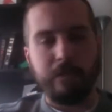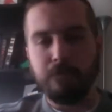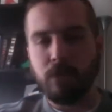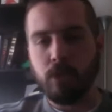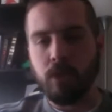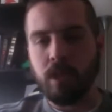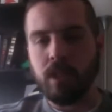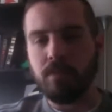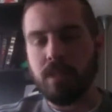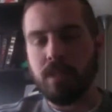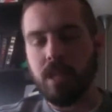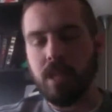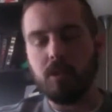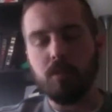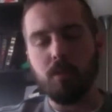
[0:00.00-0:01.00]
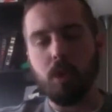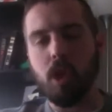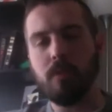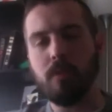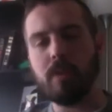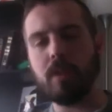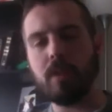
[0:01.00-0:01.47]
drink some tea or some
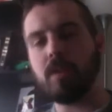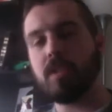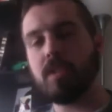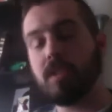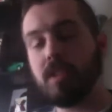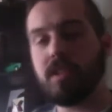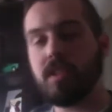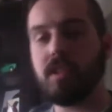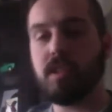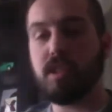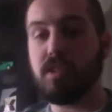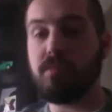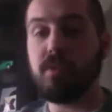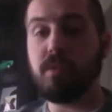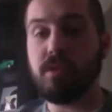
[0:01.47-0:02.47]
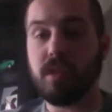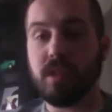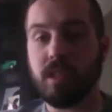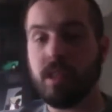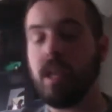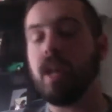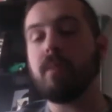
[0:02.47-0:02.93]
coffee, listen to some
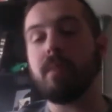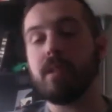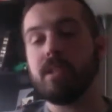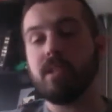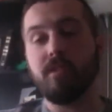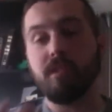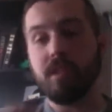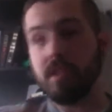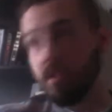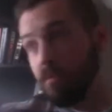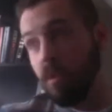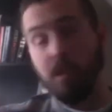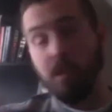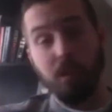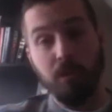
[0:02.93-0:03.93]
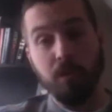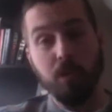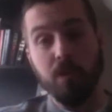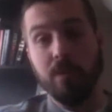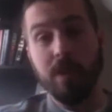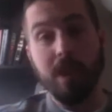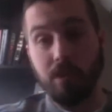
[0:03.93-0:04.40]
music, and lock myself in this small little
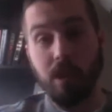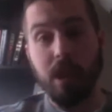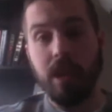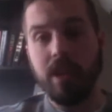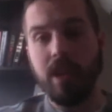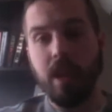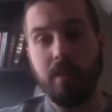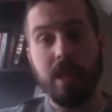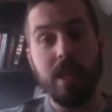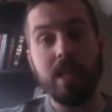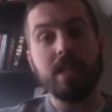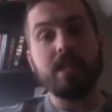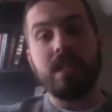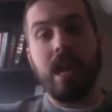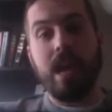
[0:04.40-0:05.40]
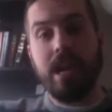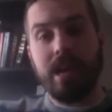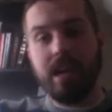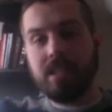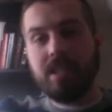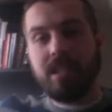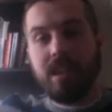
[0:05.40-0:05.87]
room, and I write. I mean, it is
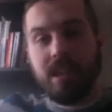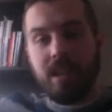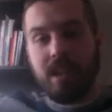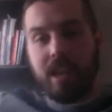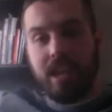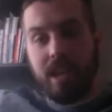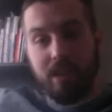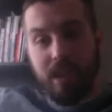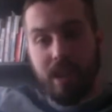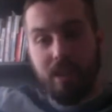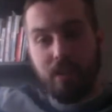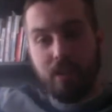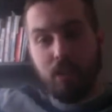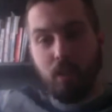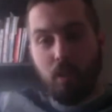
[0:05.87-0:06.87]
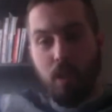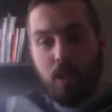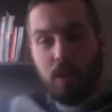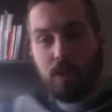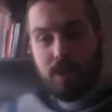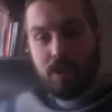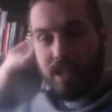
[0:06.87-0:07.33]
tiny. It's here to here are the
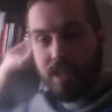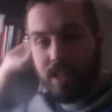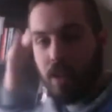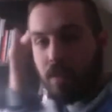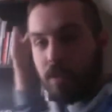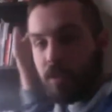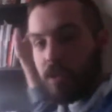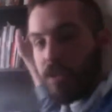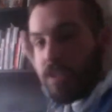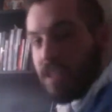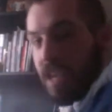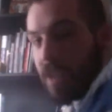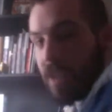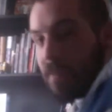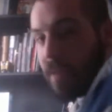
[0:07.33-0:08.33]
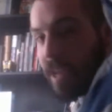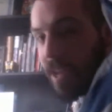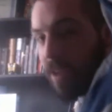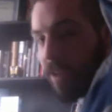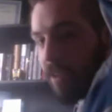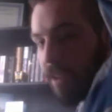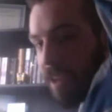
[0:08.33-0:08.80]
walls, and it's almost the same
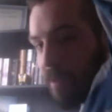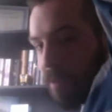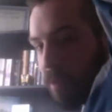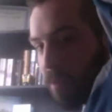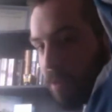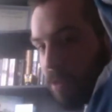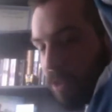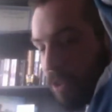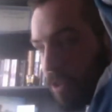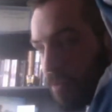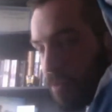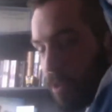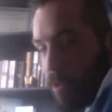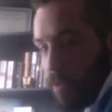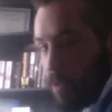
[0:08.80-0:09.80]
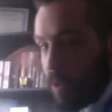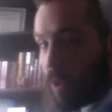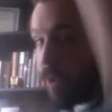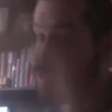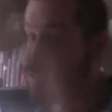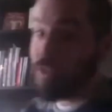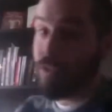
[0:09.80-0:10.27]
here. Like, I'm almost touching both
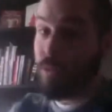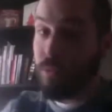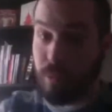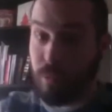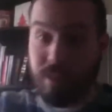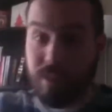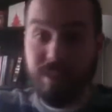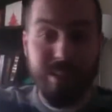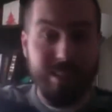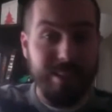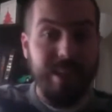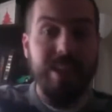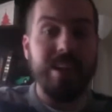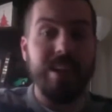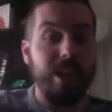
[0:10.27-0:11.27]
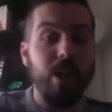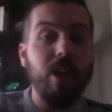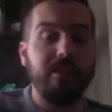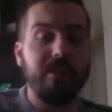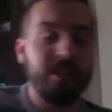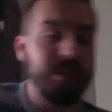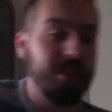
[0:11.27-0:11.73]
walls. It's a really tiny
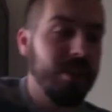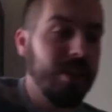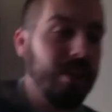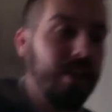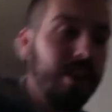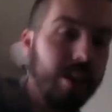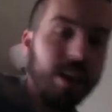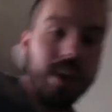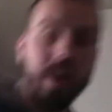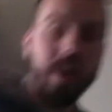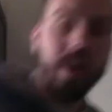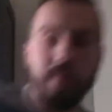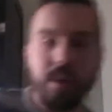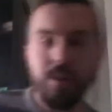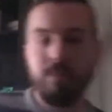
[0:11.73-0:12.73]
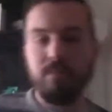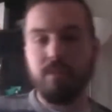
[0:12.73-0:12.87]
office, but